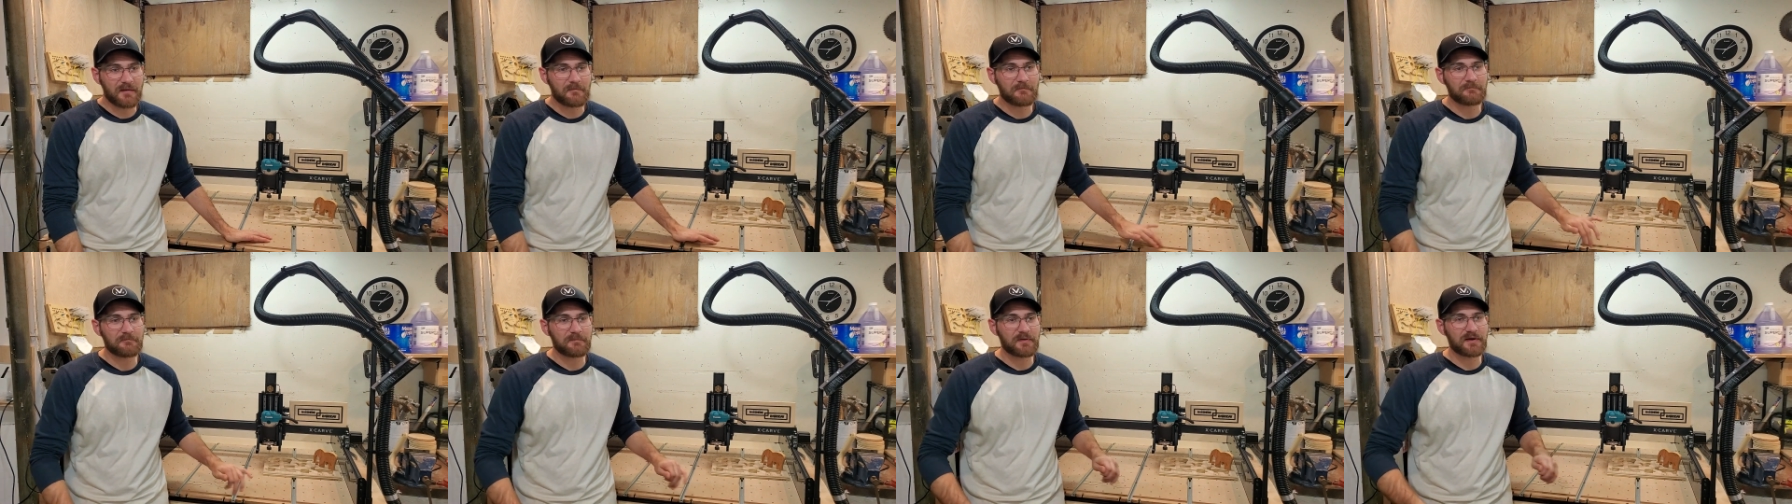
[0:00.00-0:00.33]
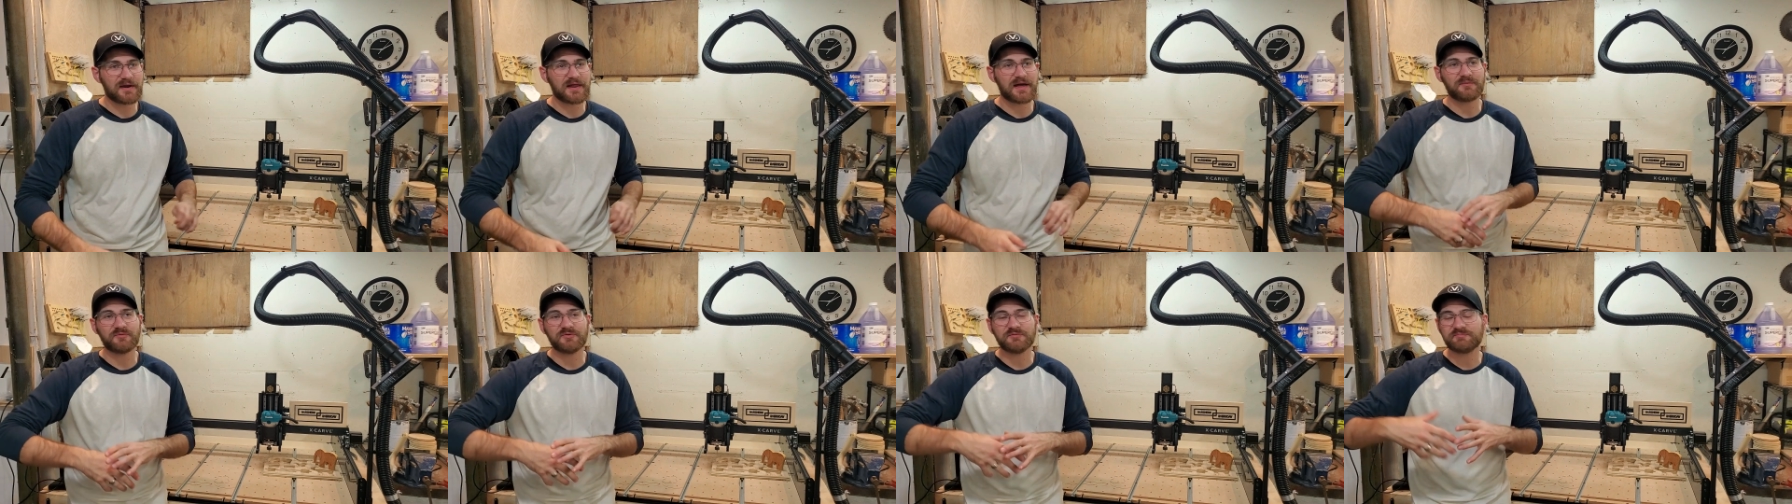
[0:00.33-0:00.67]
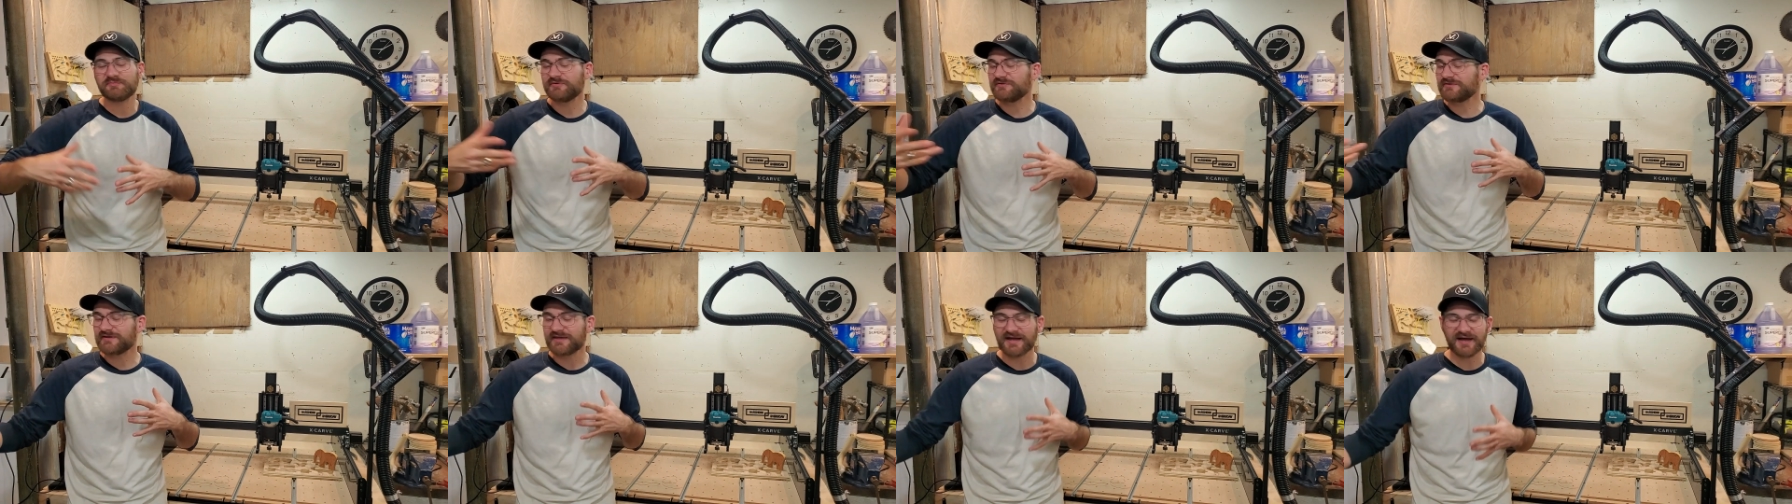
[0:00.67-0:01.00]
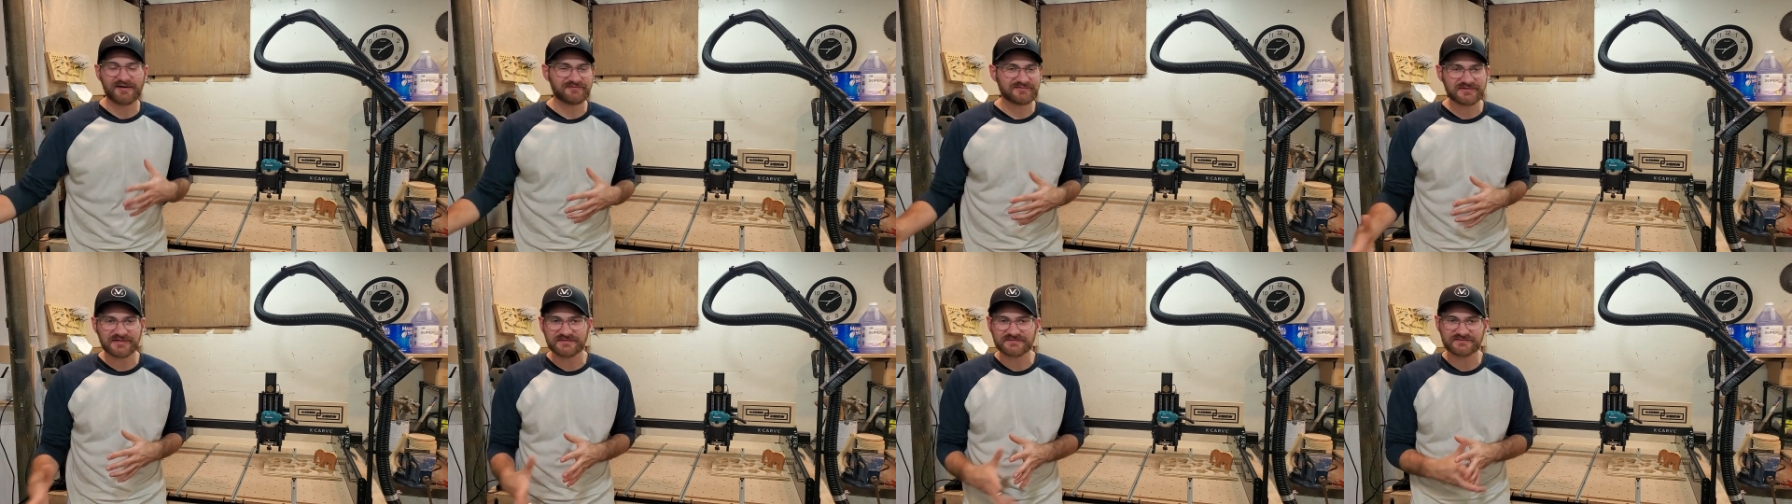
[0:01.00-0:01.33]
But I would put
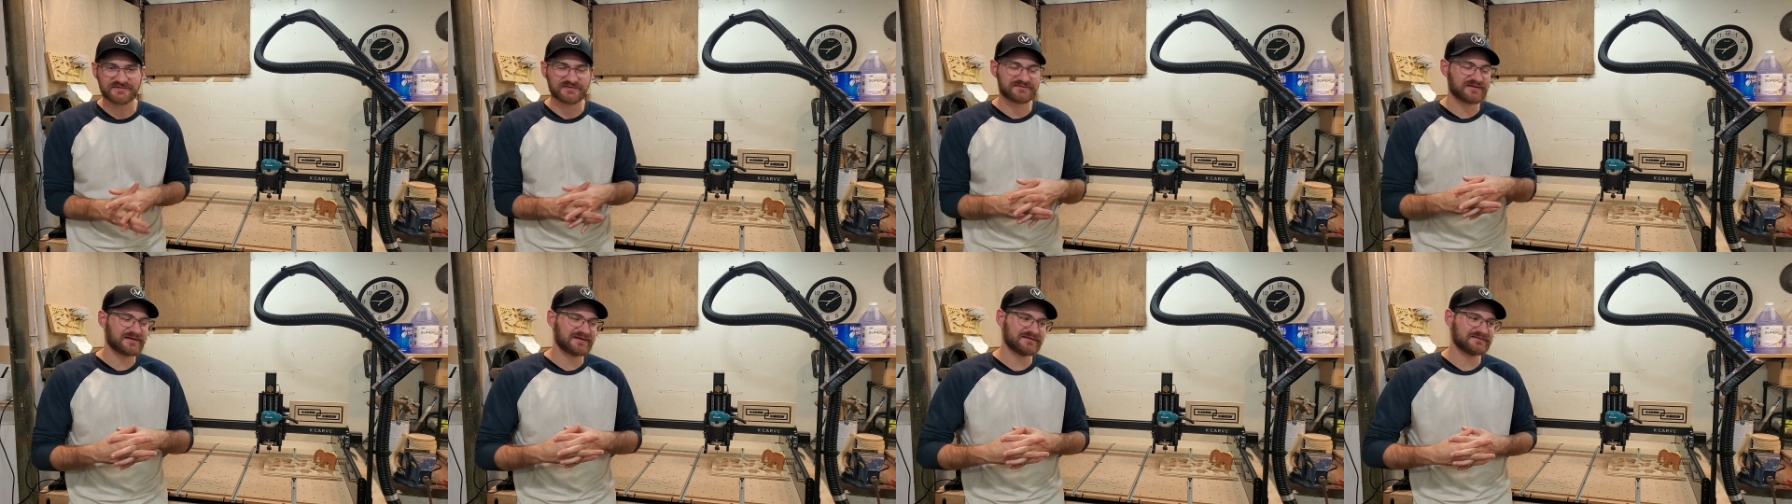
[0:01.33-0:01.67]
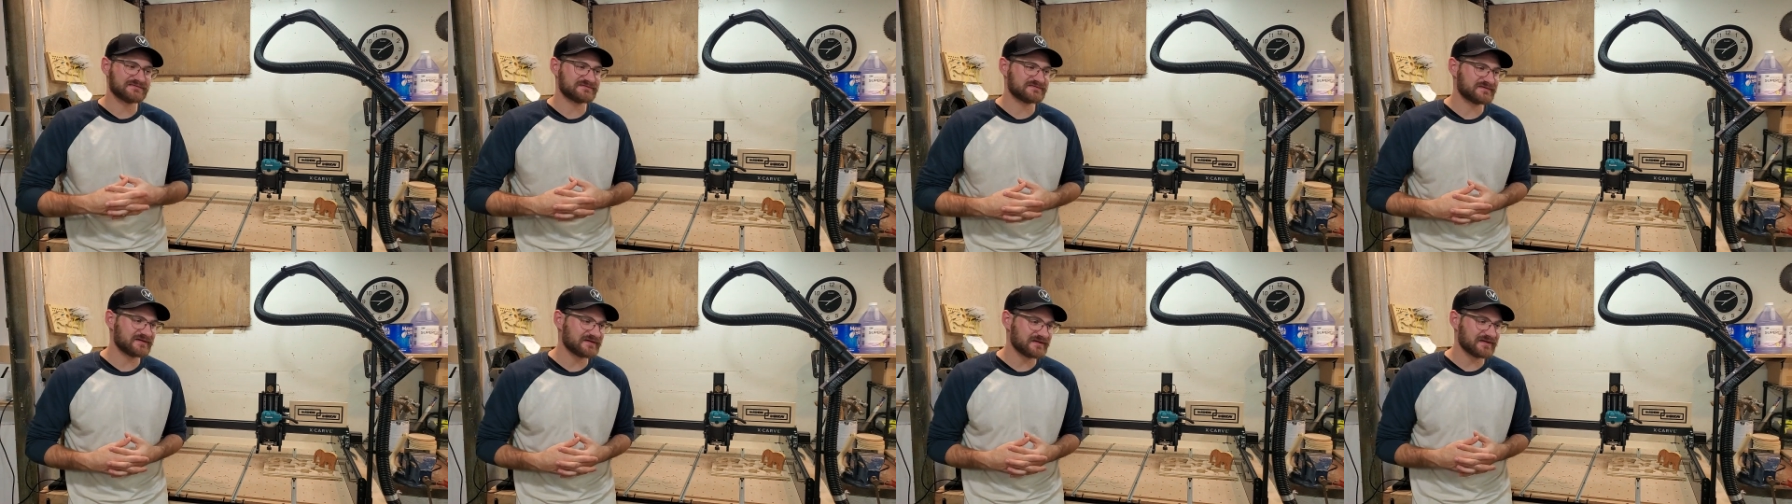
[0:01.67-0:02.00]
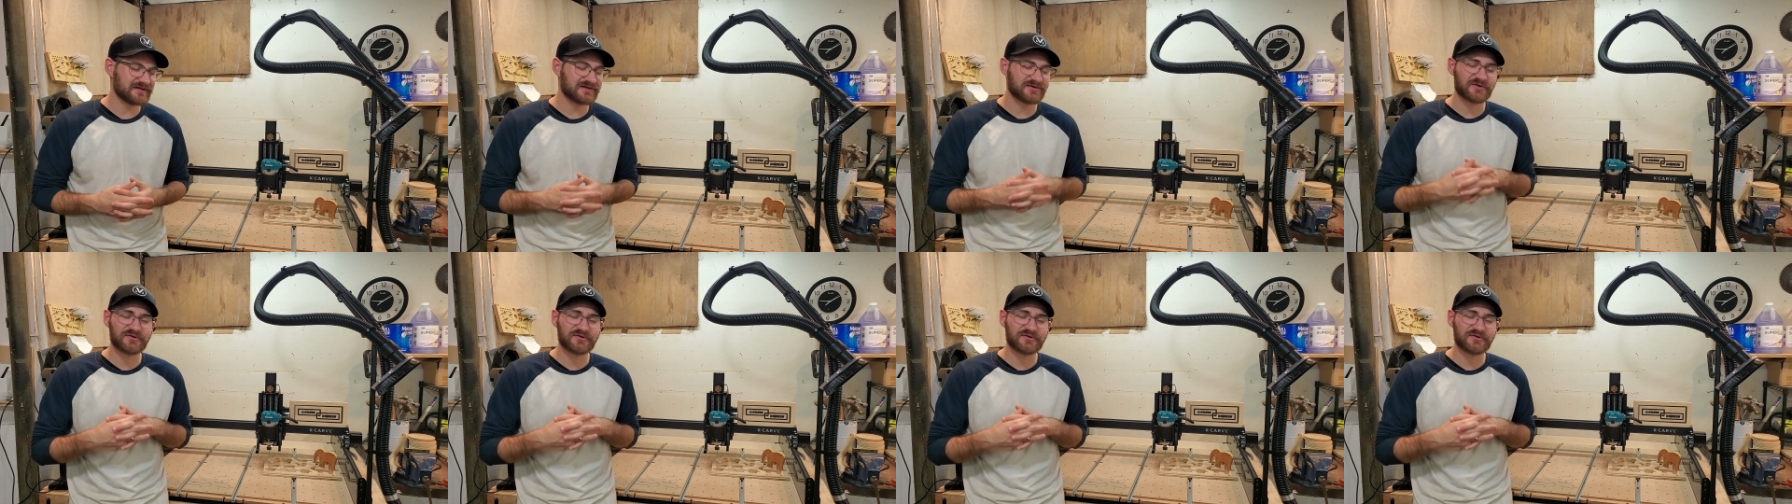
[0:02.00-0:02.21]
caveats on that and say it